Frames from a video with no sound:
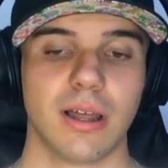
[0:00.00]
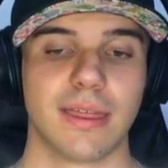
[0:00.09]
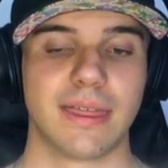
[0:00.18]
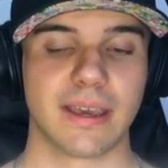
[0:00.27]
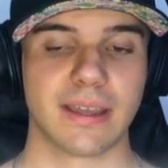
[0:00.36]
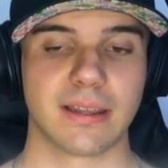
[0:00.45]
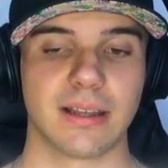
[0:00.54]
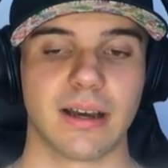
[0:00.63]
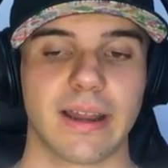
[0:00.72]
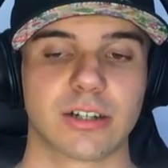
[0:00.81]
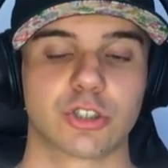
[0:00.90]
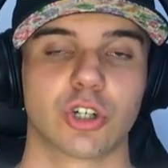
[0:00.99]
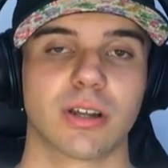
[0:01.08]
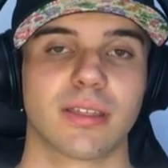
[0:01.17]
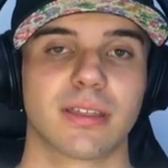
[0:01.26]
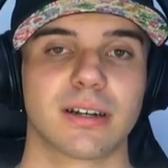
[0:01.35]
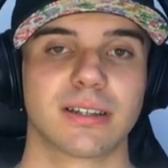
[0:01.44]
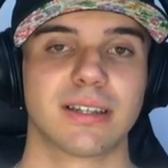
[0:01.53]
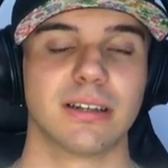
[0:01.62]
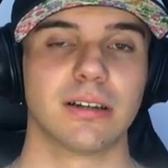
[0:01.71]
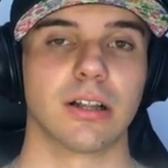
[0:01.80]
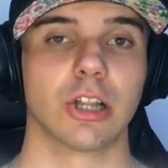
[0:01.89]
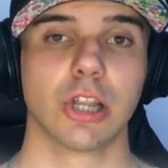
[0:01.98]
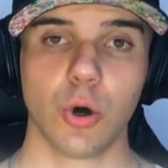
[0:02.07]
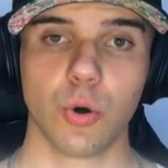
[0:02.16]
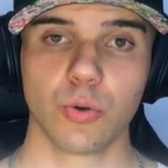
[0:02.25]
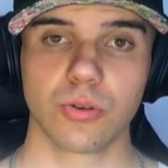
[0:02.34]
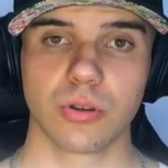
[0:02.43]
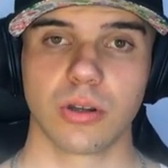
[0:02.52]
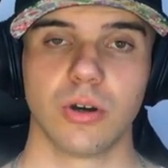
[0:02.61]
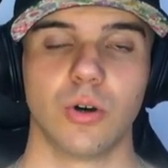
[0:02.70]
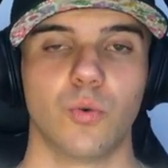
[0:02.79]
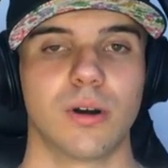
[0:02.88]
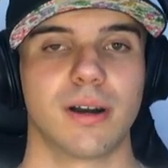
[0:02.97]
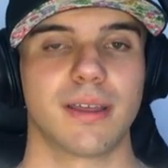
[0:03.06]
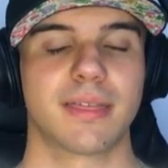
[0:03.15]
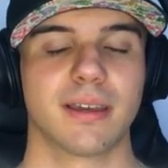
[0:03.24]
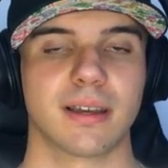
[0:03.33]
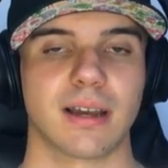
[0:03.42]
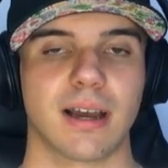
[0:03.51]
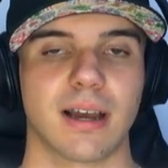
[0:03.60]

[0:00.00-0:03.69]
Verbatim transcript: that Air Jordan thirteen Lows were a thing.